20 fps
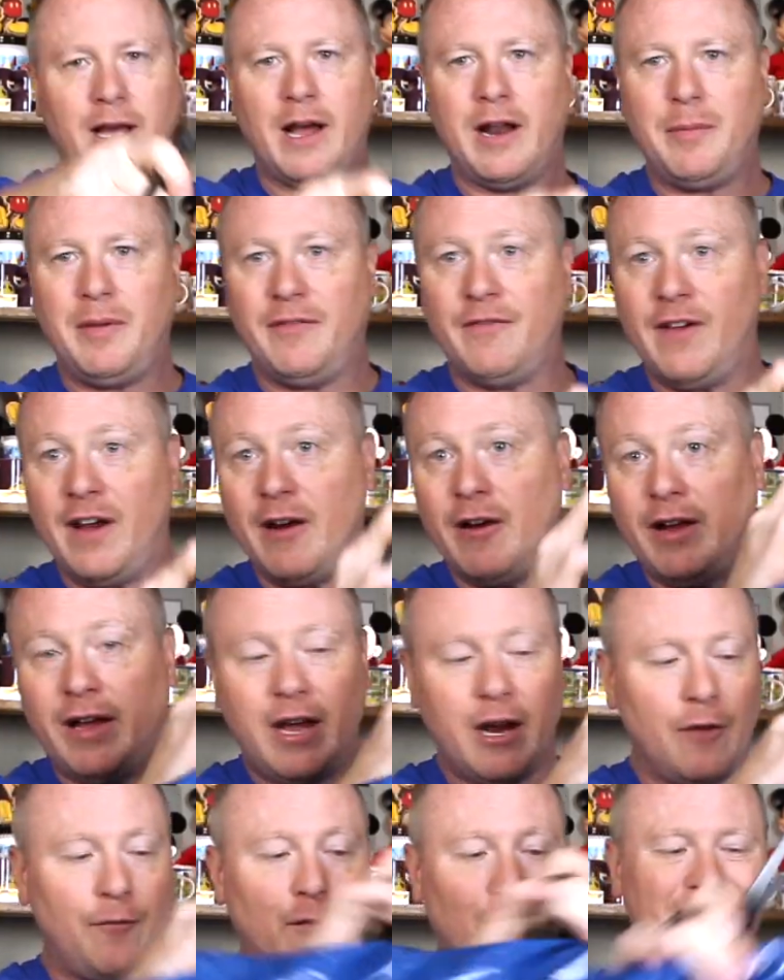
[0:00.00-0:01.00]
I gotta be very
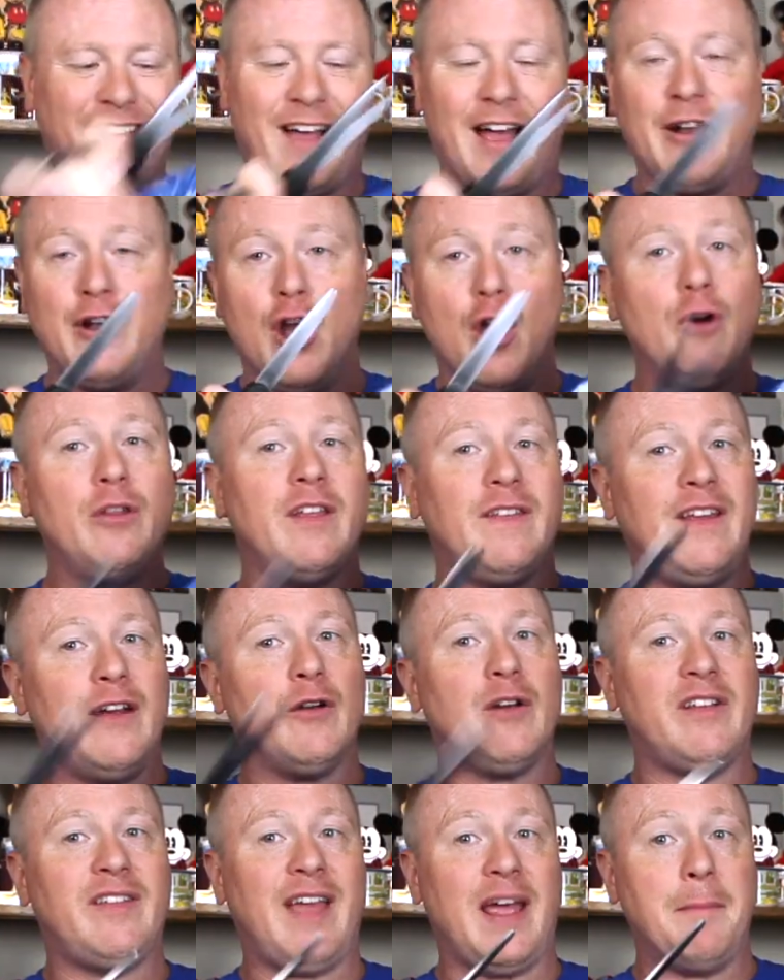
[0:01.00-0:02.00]
careful because I know that
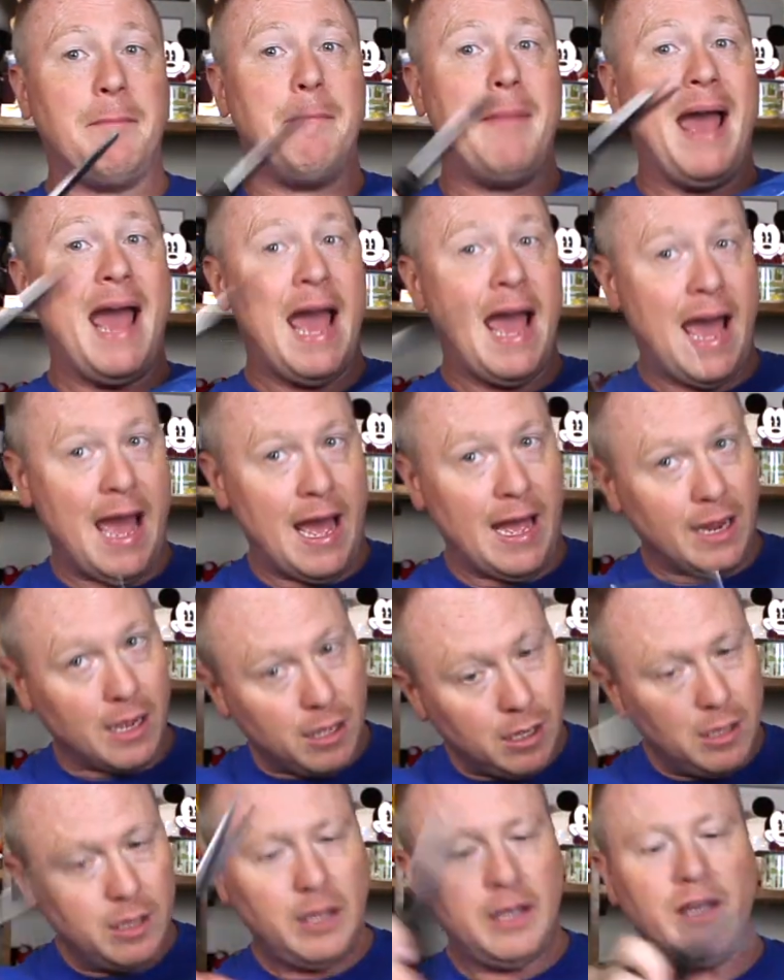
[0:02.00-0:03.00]
there is a
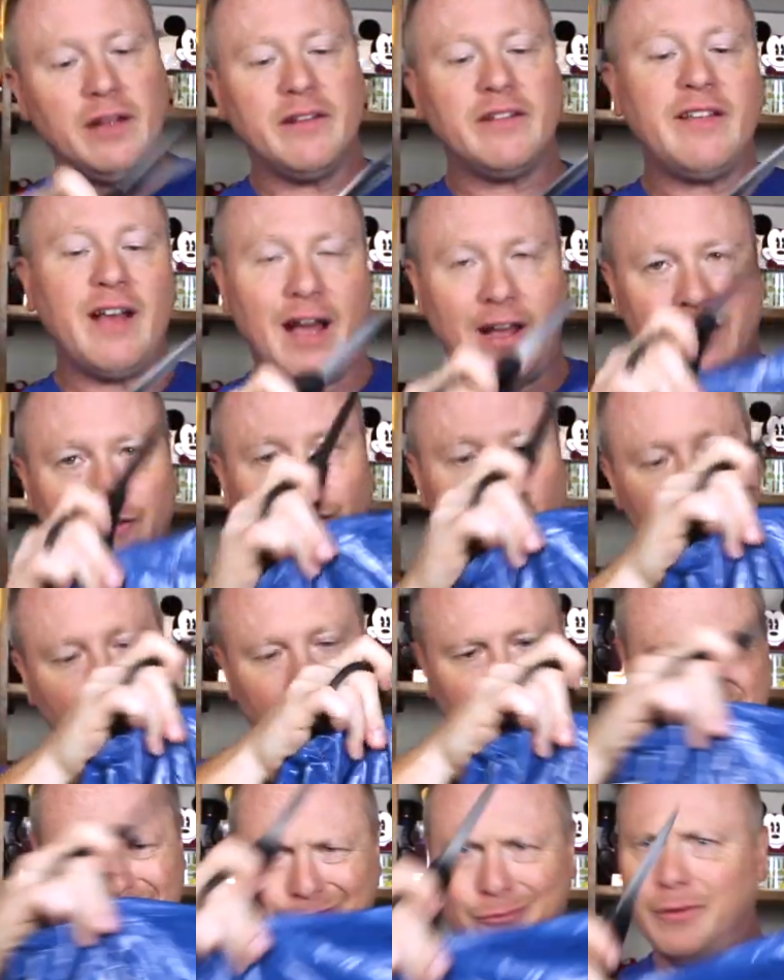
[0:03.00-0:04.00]
bag inside of here
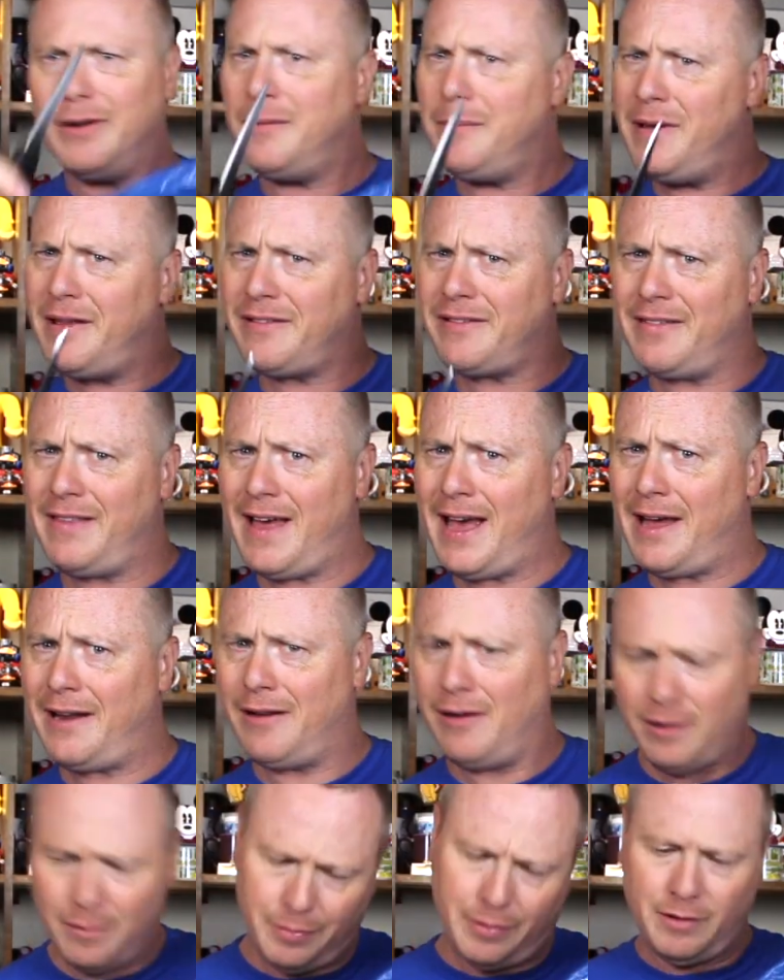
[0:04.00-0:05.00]
and I don't want to mess that
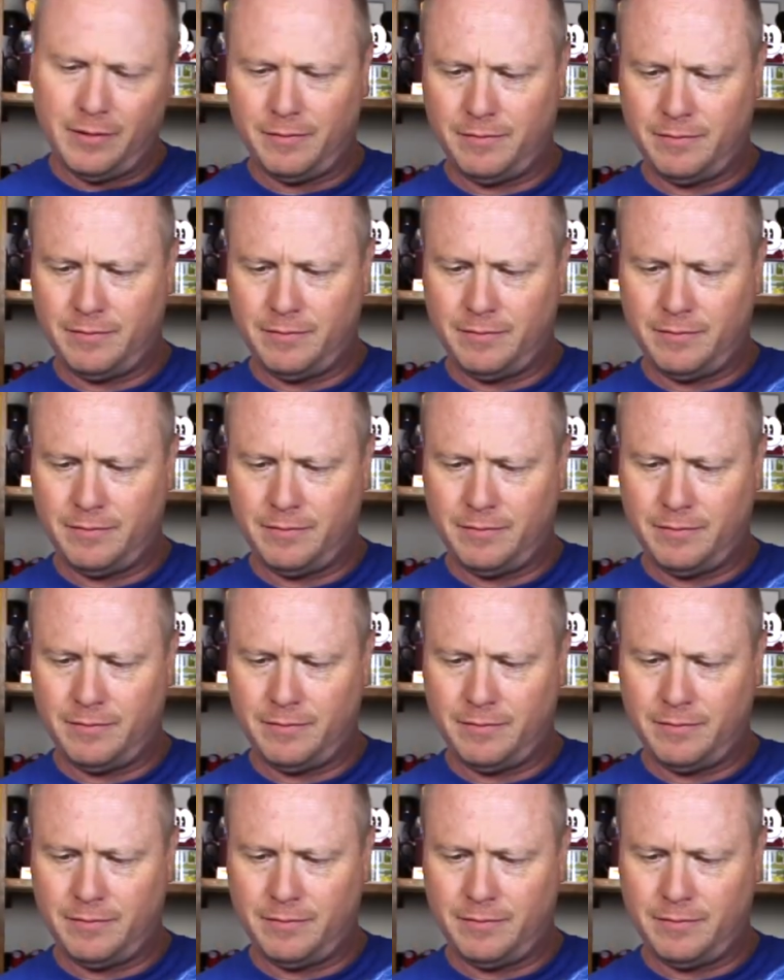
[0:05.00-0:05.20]
up.